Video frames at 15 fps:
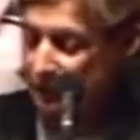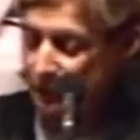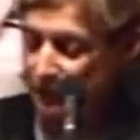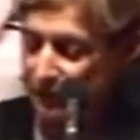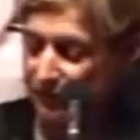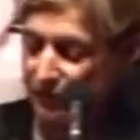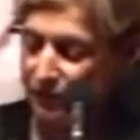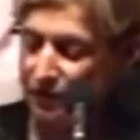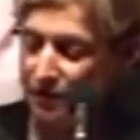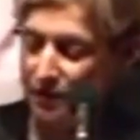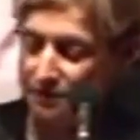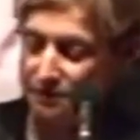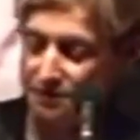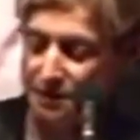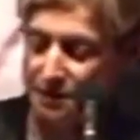within the
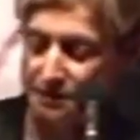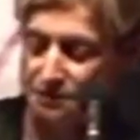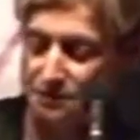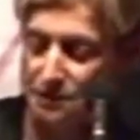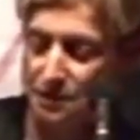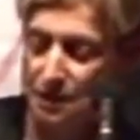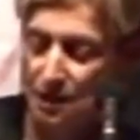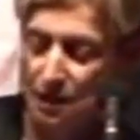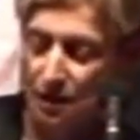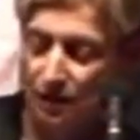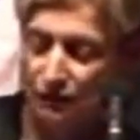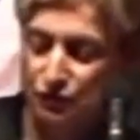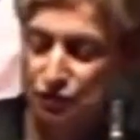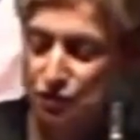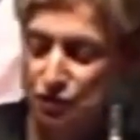context of
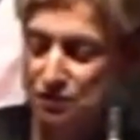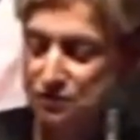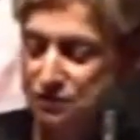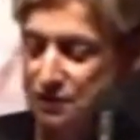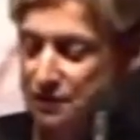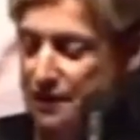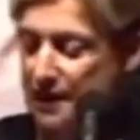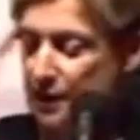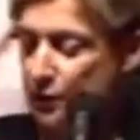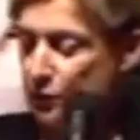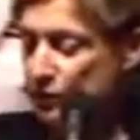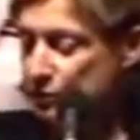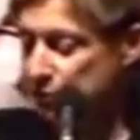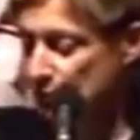a just and equitable